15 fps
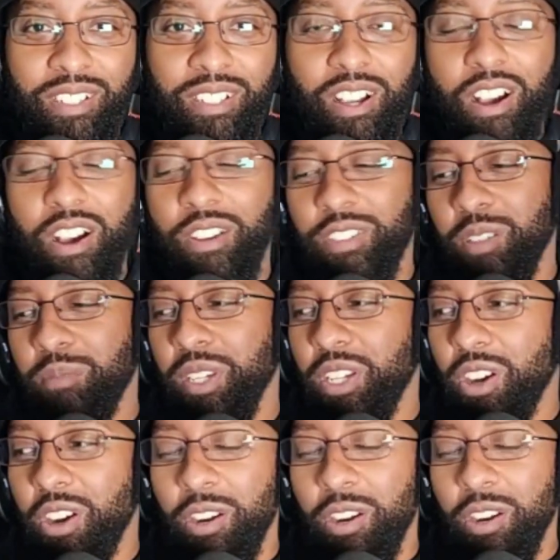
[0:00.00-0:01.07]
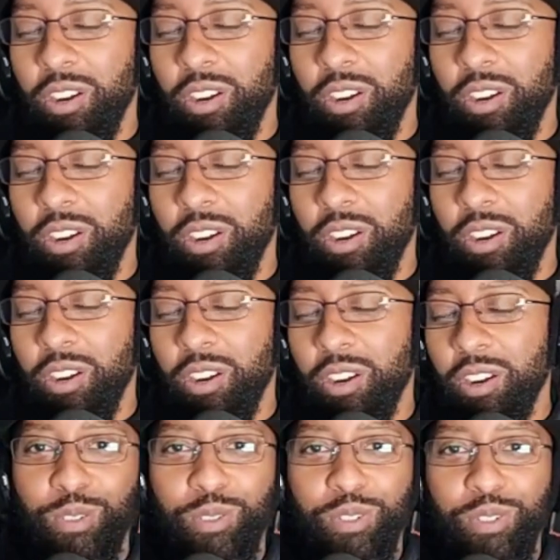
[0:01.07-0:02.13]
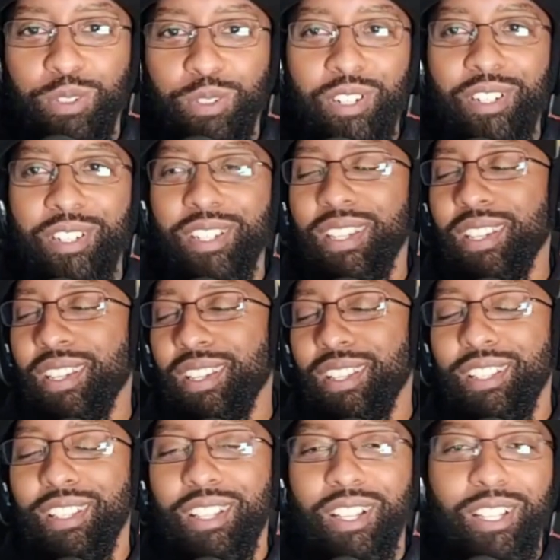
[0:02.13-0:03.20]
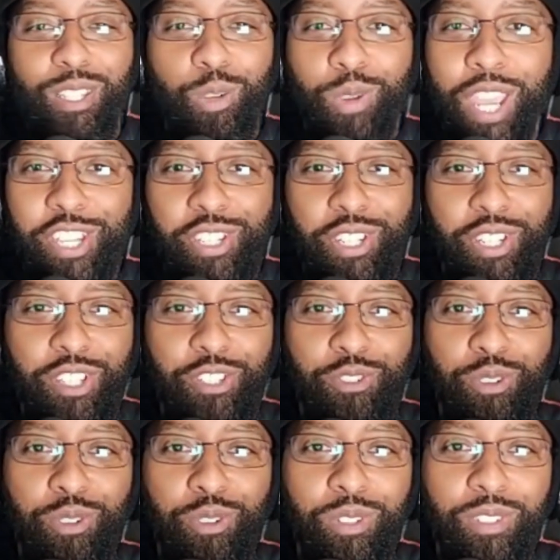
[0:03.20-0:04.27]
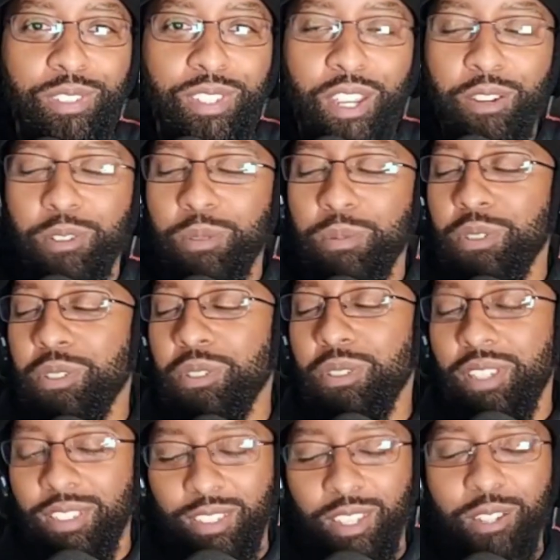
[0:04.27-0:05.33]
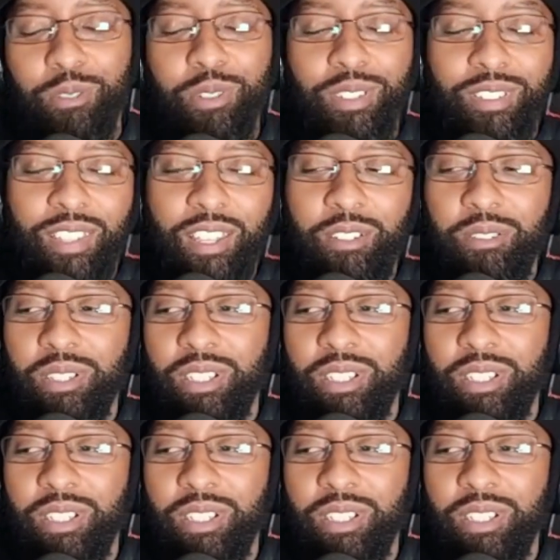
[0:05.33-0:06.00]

Oh, it's going to be garbage. It's going to be like Snow Guard. Location control is terrible, etc., etc.